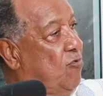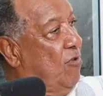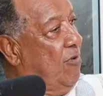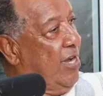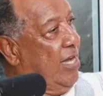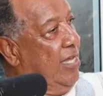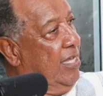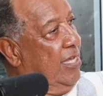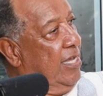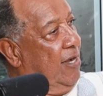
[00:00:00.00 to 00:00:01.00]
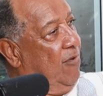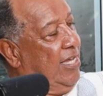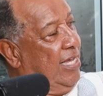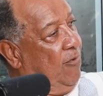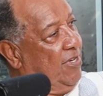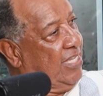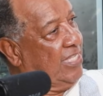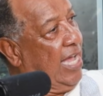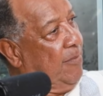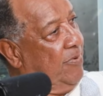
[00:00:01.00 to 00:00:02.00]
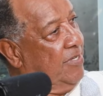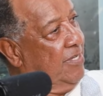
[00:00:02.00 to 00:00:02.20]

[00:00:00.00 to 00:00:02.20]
to our our our setup.